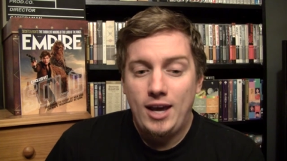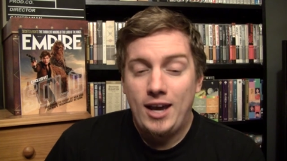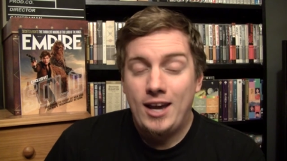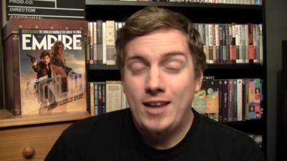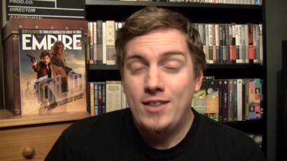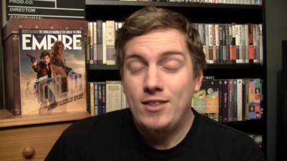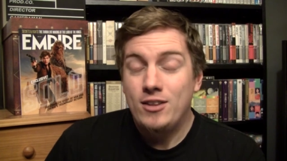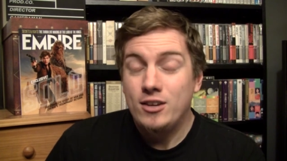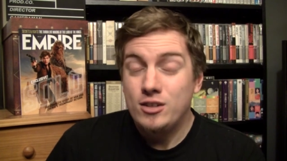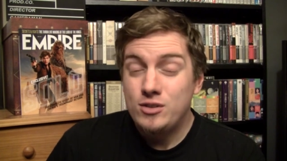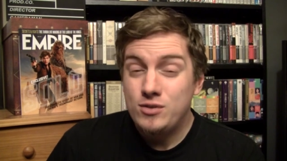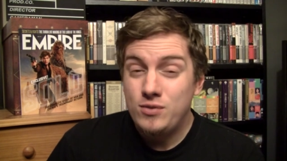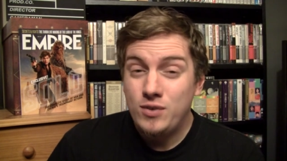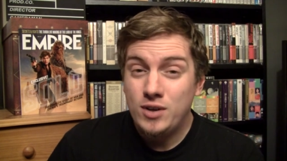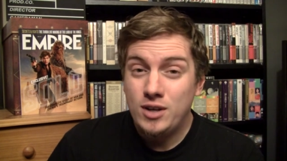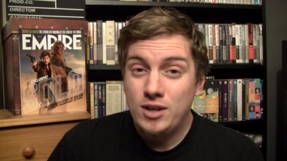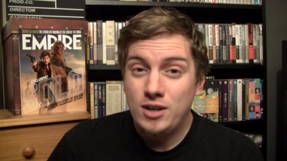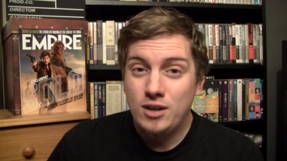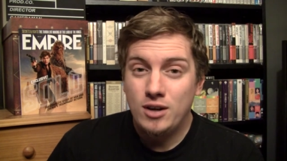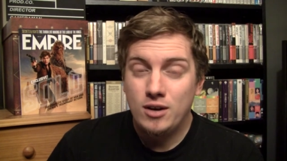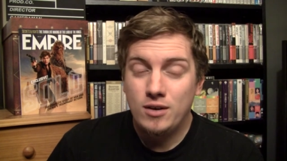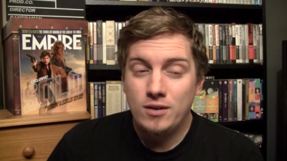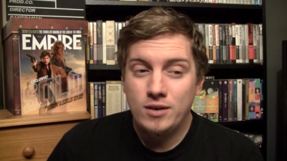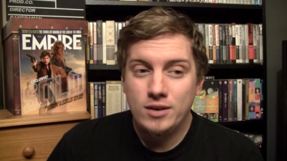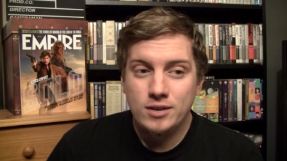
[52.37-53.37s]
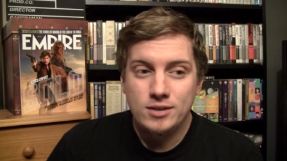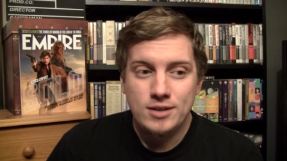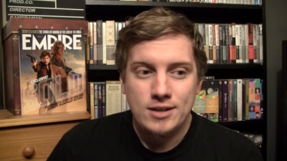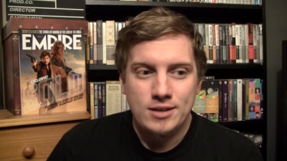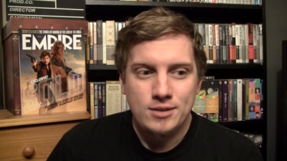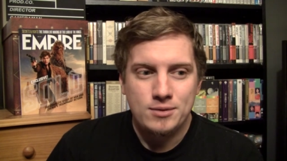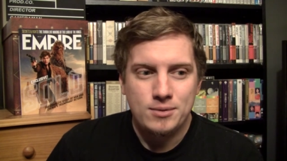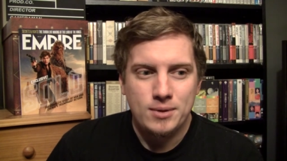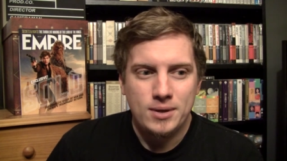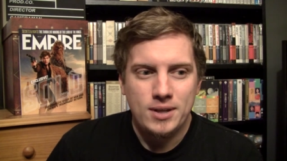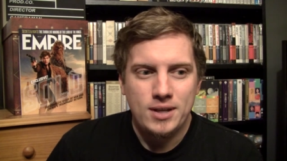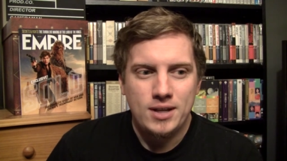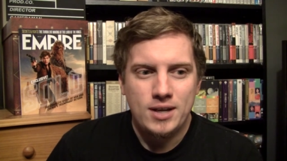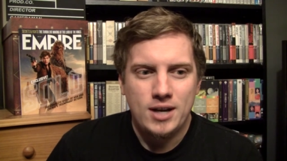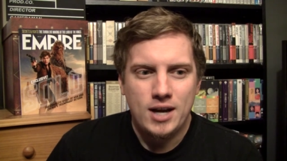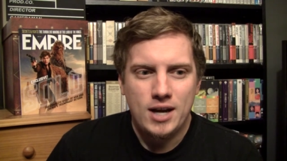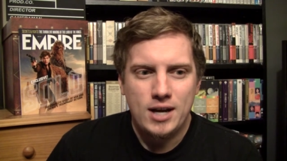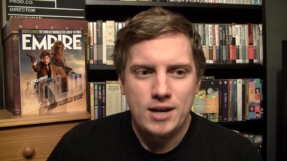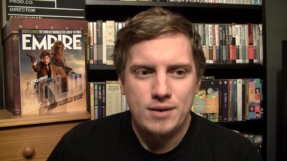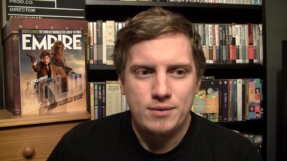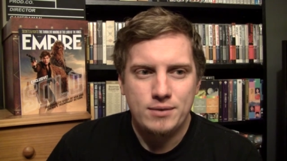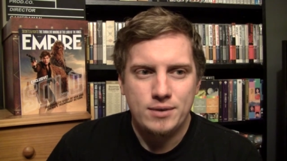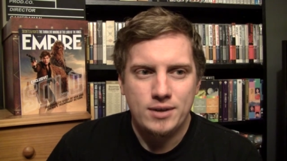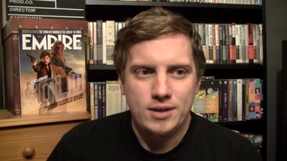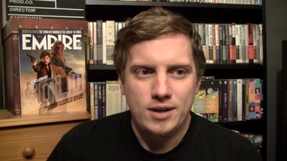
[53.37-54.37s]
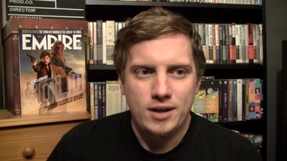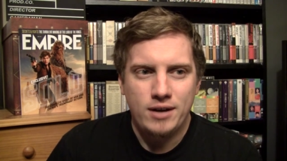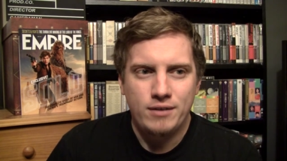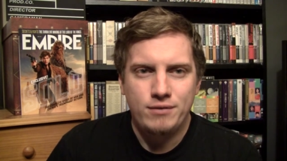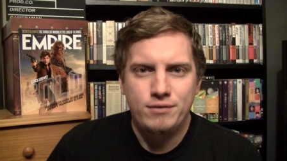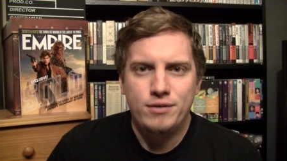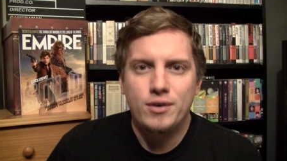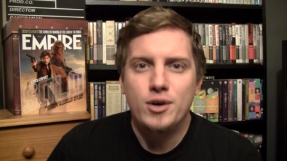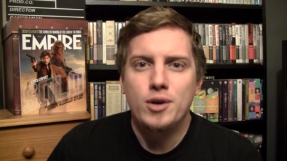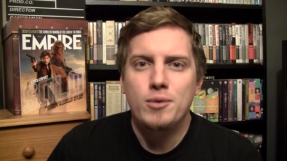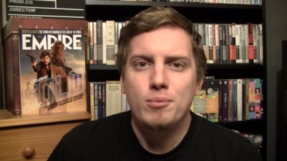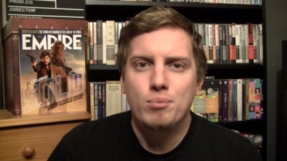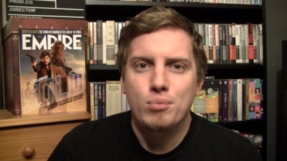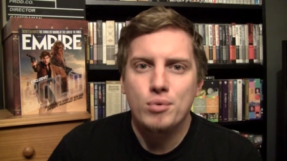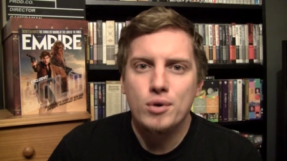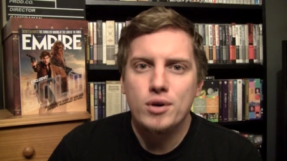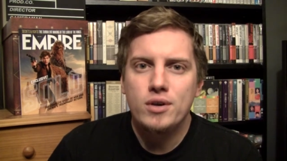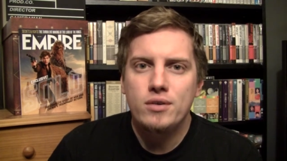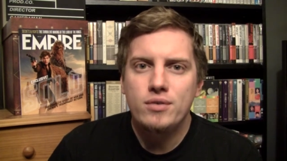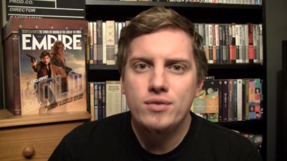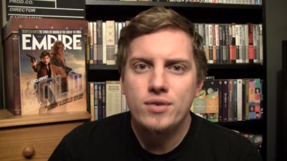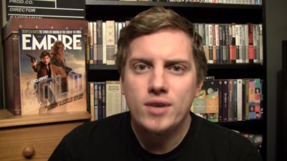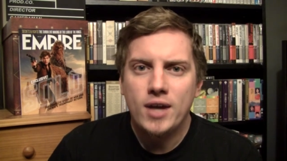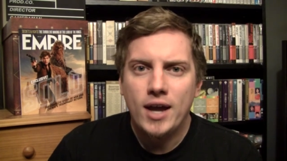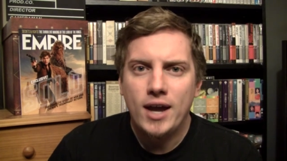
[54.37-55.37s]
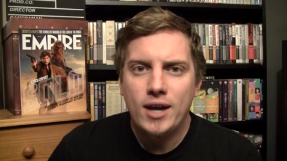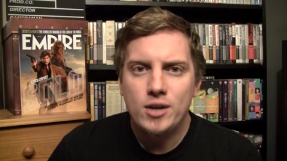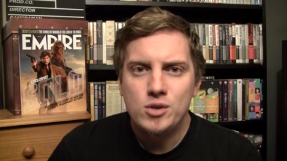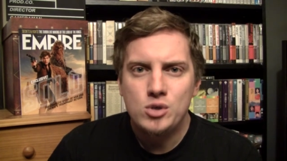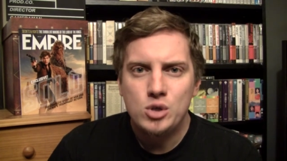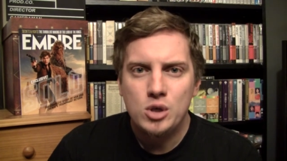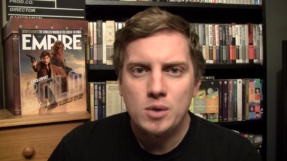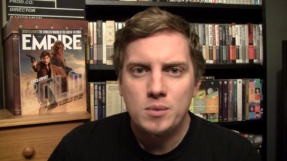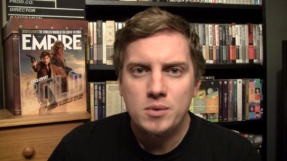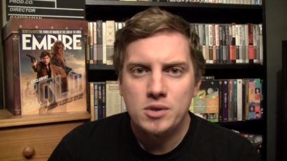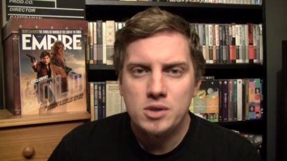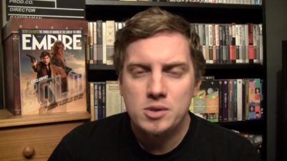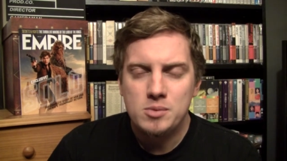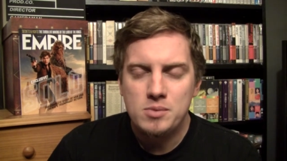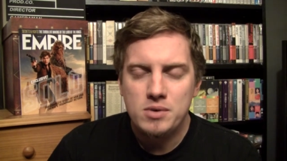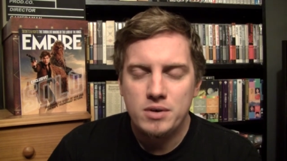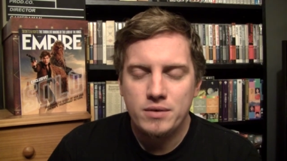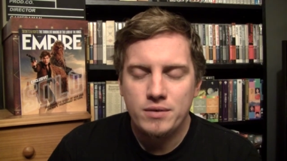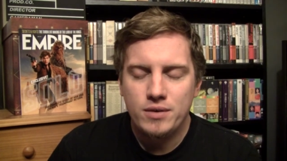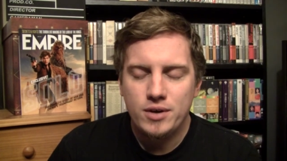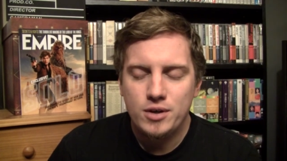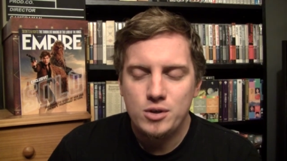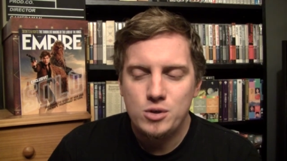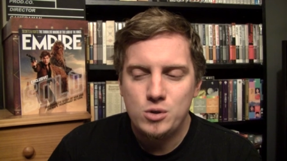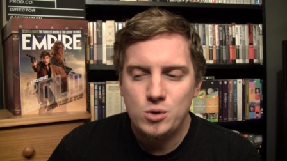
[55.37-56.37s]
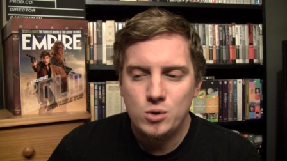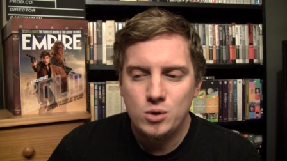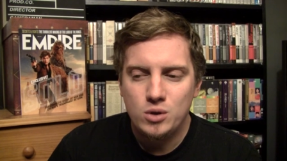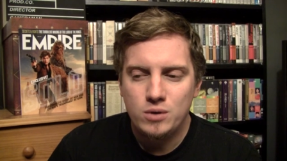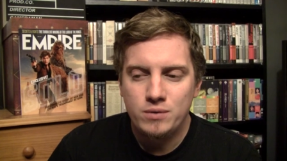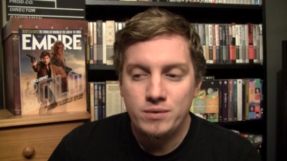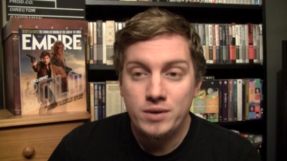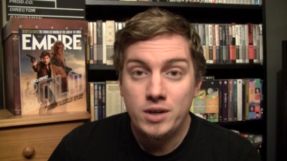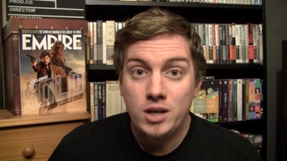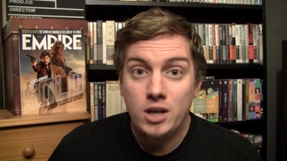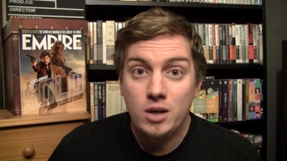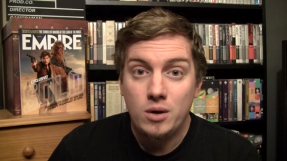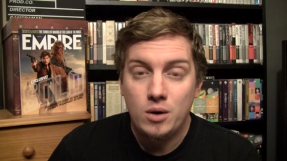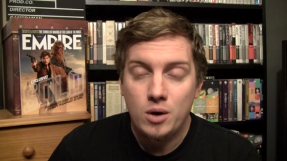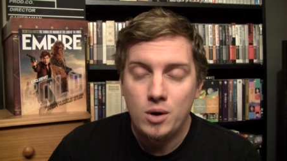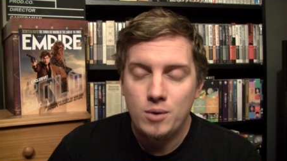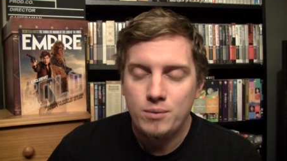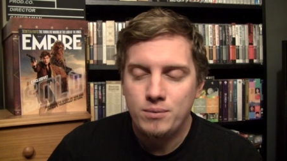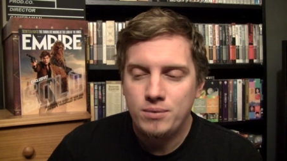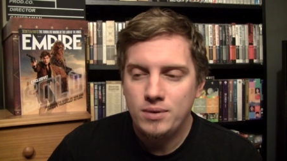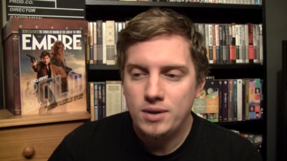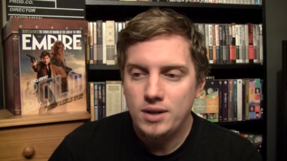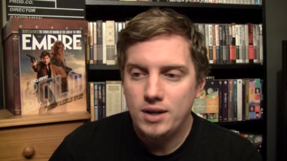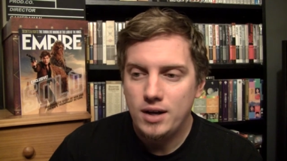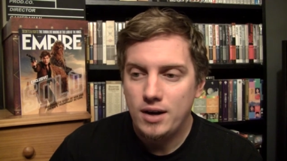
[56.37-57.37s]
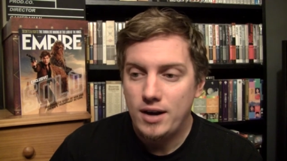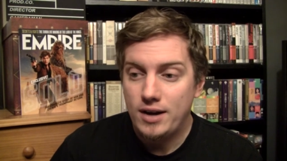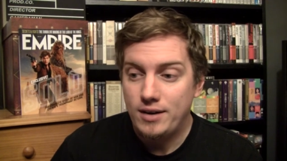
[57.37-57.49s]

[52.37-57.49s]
And this video is, is really kind of a, a very brief catch-up. This will be a very short video, hopefully.